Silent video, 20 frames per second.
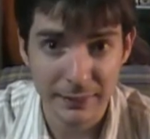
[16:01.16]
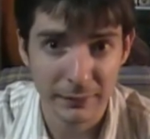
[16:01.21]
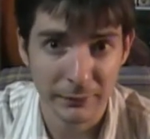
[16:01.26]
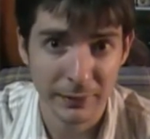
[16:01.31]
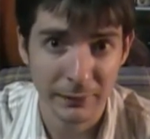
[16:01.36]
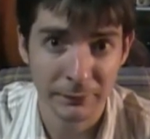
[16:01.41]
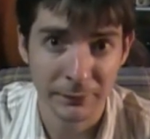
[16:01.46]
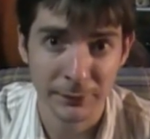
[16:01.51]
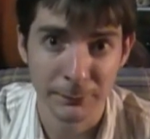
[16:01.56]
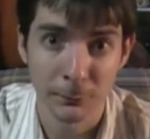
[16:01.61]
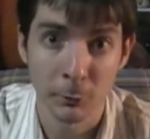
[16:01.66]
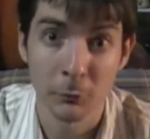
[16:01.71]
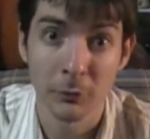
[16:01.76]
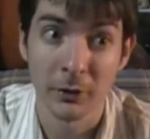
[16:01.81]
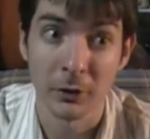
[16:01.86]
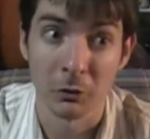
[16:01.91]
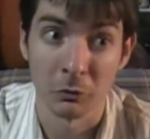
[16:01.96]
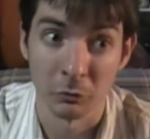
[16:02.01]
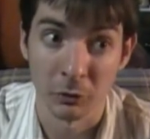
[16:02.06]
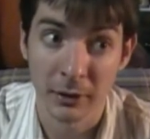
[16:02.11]
have given this movie
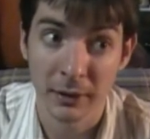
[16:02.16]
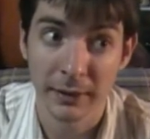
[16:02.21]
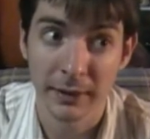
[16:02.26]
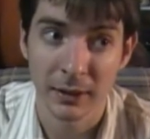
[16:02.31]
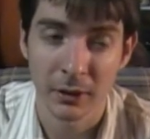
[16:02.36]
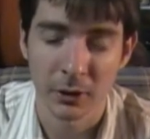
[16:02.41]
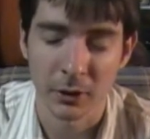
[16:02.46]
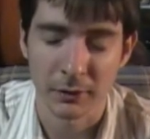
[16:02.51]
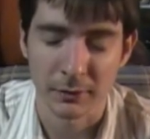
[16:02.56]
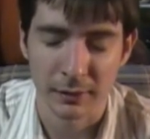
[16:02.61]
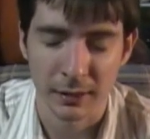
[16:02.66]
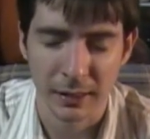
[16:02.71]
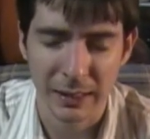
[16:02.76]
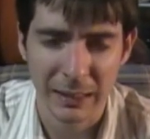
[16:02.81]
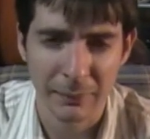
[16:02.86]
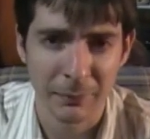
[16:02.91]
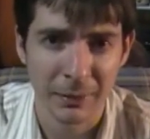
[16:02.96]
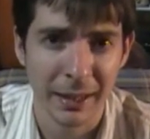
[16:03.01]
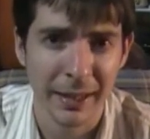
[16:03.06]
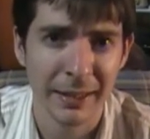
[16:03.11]
a really hard
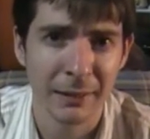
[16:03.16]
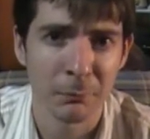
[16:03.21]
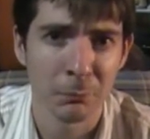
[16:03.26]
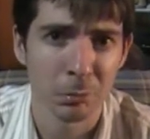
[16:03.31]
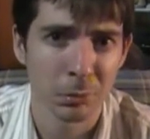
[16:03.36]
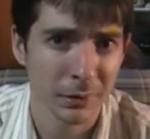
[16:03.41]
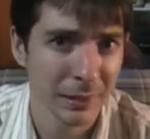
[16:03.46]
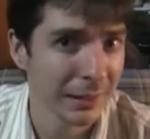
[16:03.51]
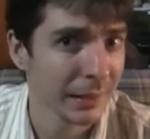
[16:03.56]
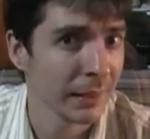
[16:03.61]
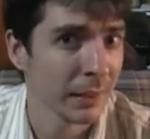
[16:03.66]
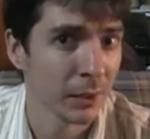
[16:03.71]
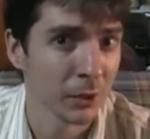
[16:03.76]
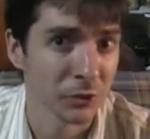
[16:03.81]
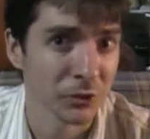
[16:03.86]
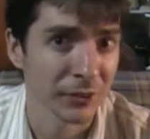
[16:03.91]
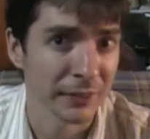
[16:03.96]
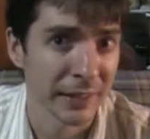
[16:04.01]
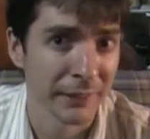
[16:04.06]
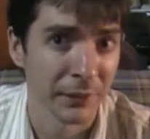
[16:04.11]
time, and I completely
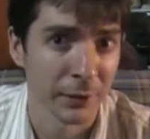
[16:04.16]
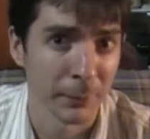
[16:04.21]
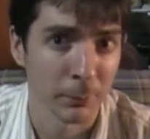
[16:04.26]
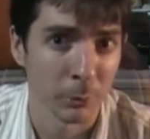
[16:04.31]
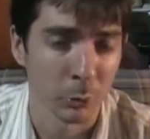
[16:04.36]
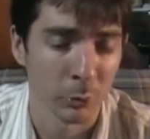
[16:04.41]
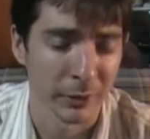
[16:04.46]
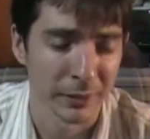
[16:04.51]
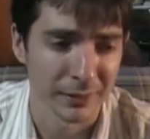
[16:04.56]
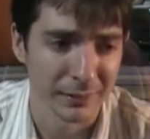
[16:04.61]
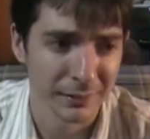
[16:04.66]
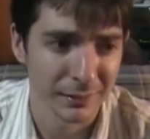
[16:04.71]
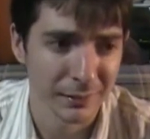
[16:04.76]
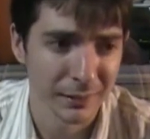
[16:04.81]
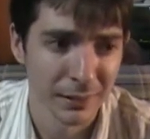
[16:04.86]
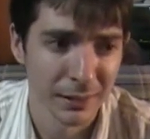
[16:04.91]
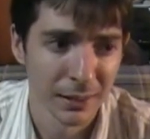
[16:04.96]
understand their points.